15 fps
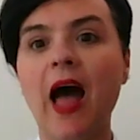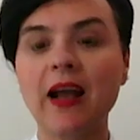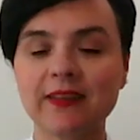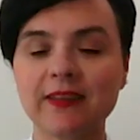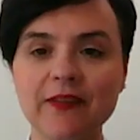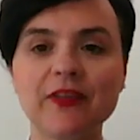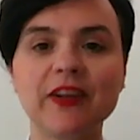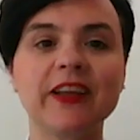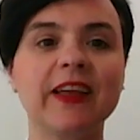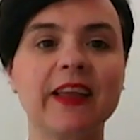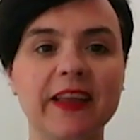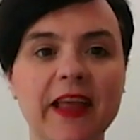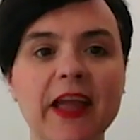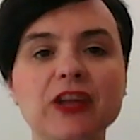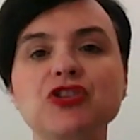actively
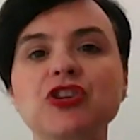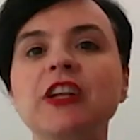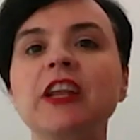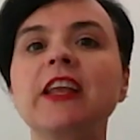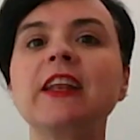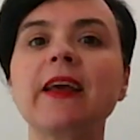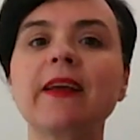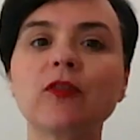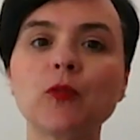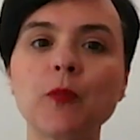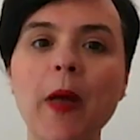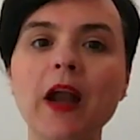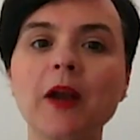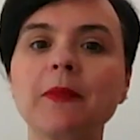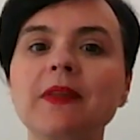engaging in
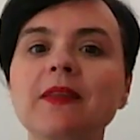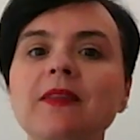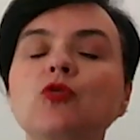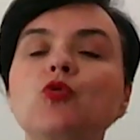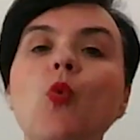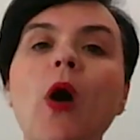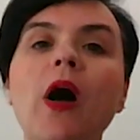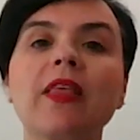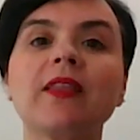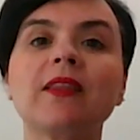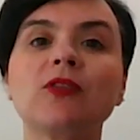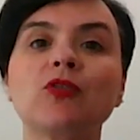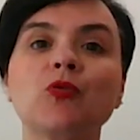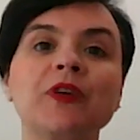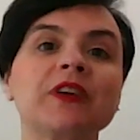experiments to
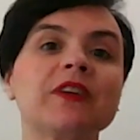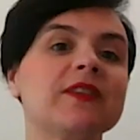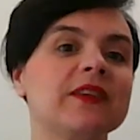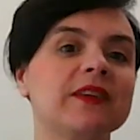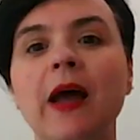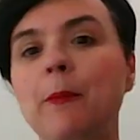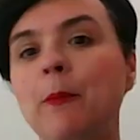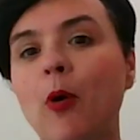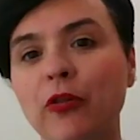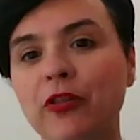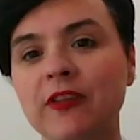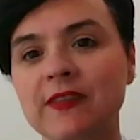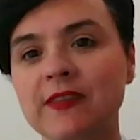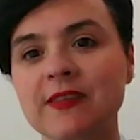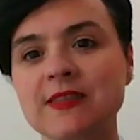answer their
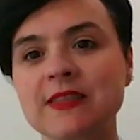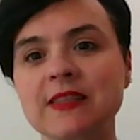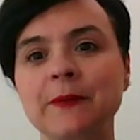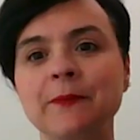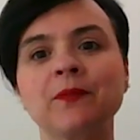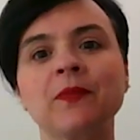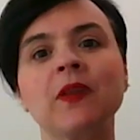hypothesis.